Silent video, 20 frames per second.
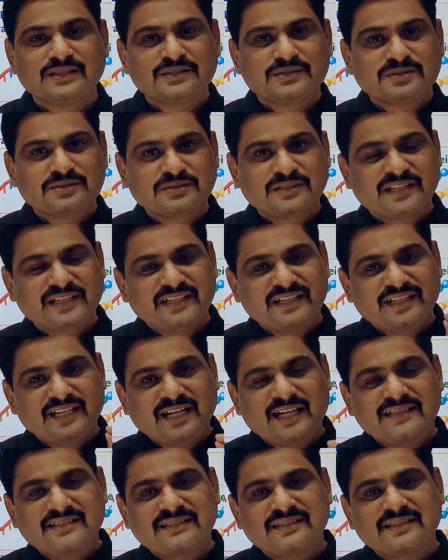So in
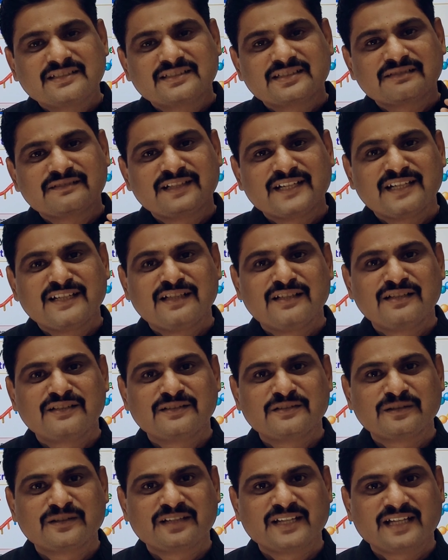last lecture we
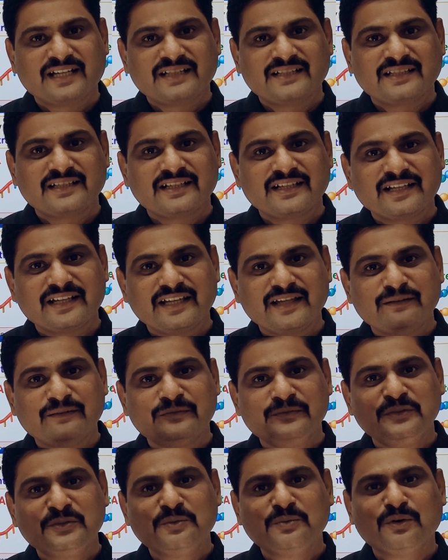understood that
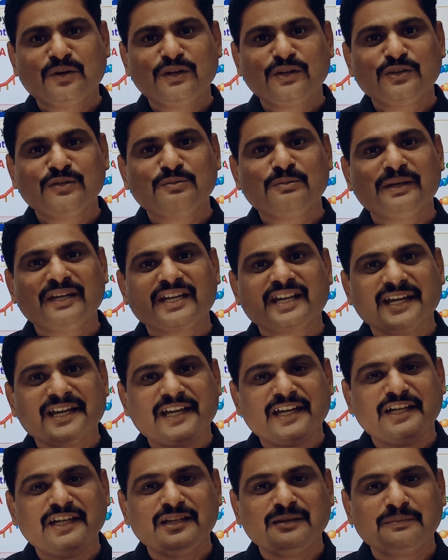if you want to make
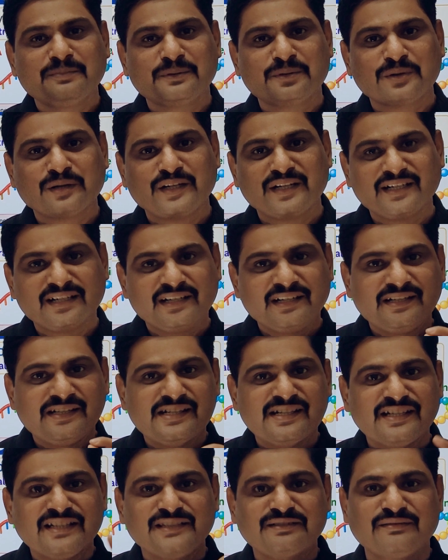any protein,
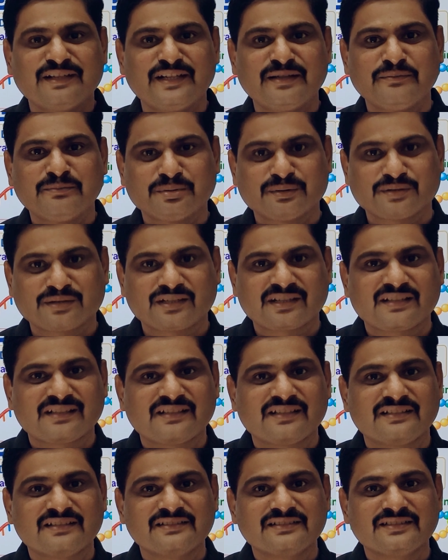DNA is very important
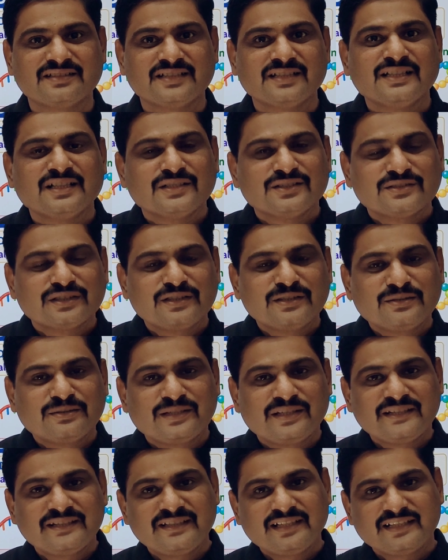there. So in
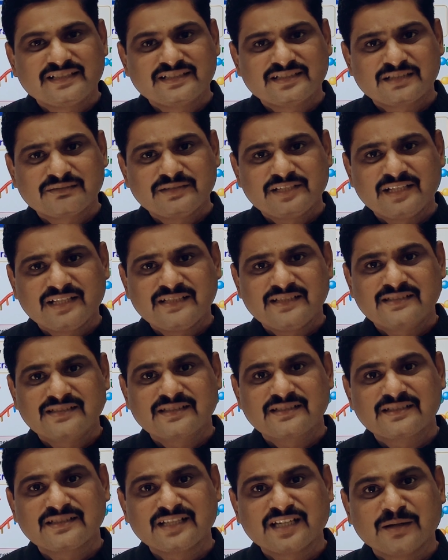today's lecture we are
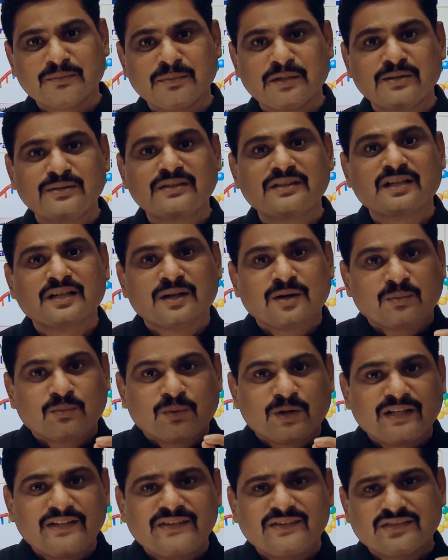discussing about
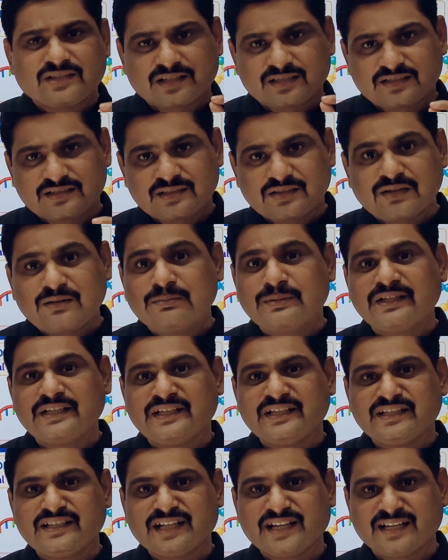what is structure of
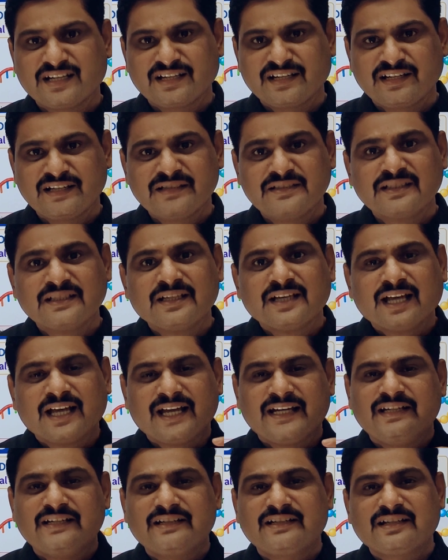DNA, RNA
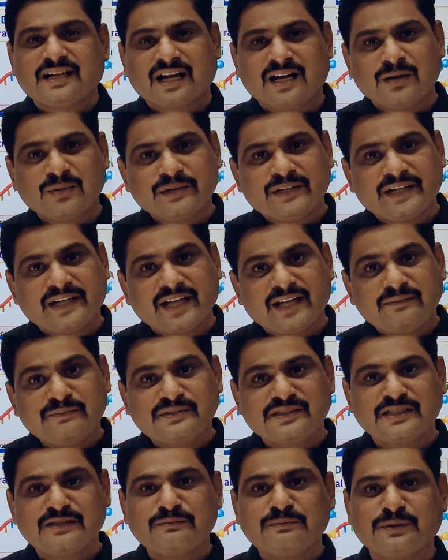and how it
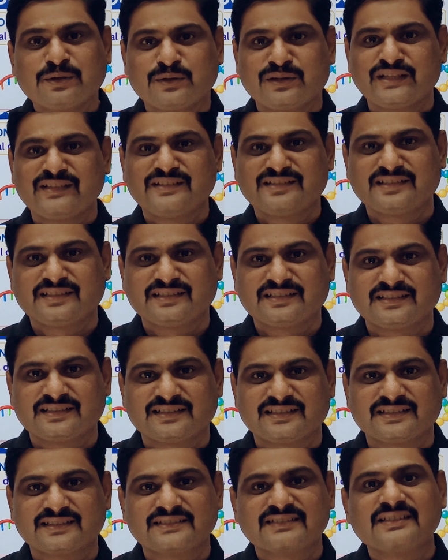helps in protein
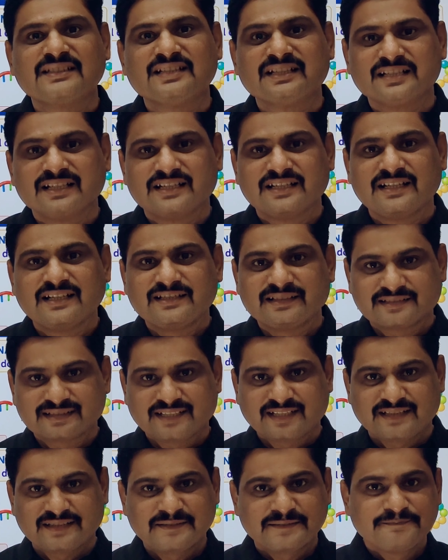synthesis. Let's
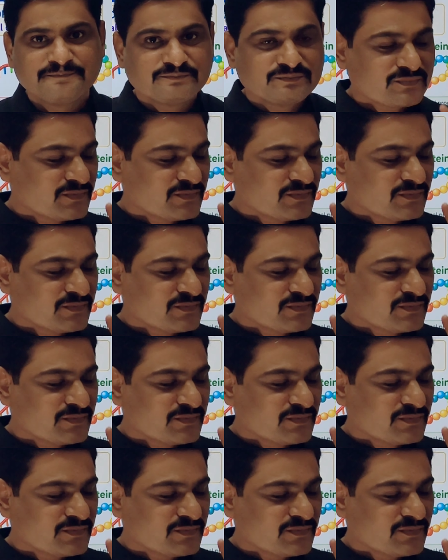start.